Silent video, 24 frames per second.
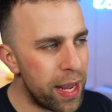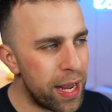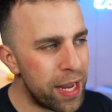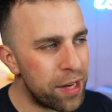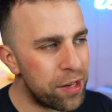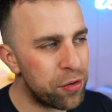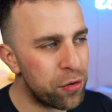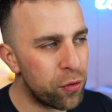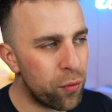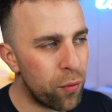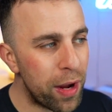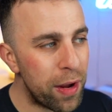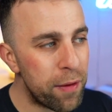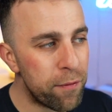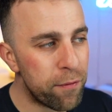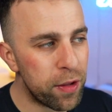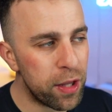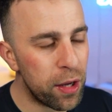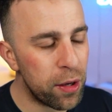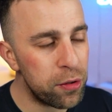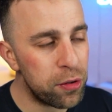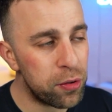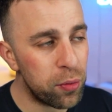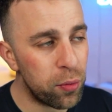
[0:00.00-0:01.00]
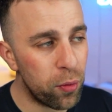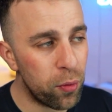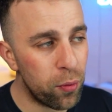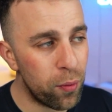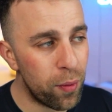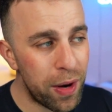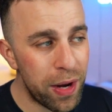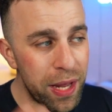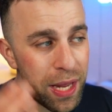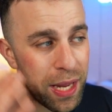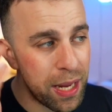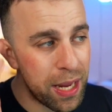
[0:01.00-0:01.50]
It's great for those who are
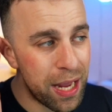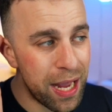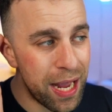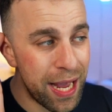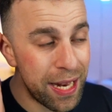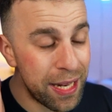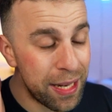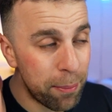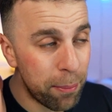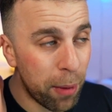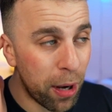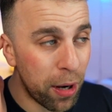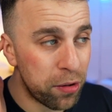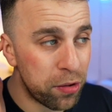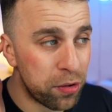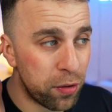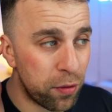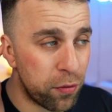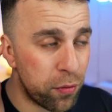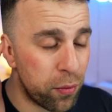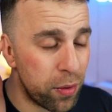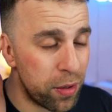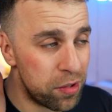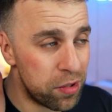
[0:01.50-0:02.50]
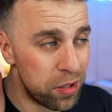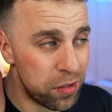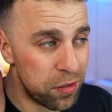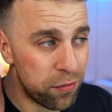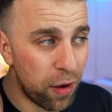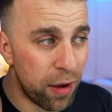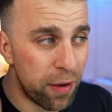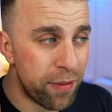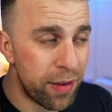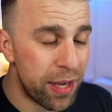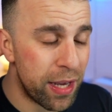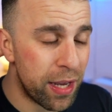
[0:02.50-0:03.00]
already in the Microsoft
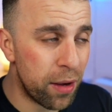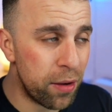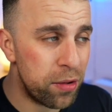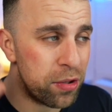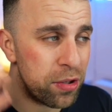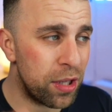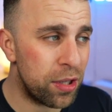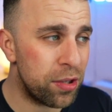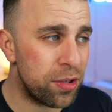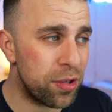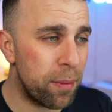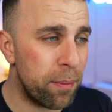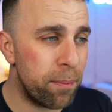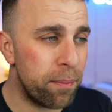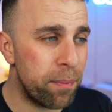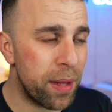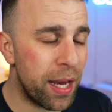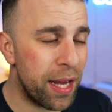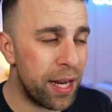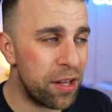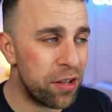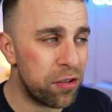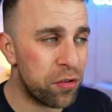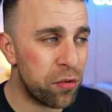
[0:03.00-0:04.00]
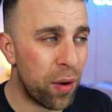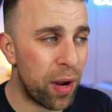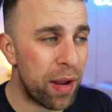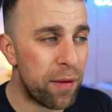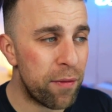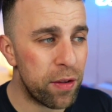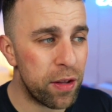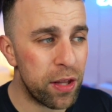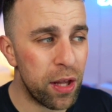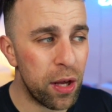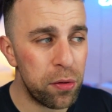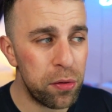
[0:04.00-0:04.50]
365 ecosystem, and it's
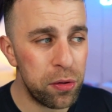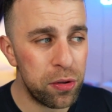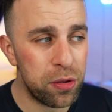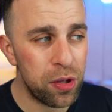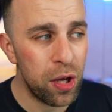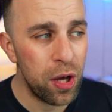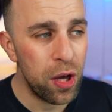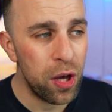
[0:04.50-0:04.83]
great for those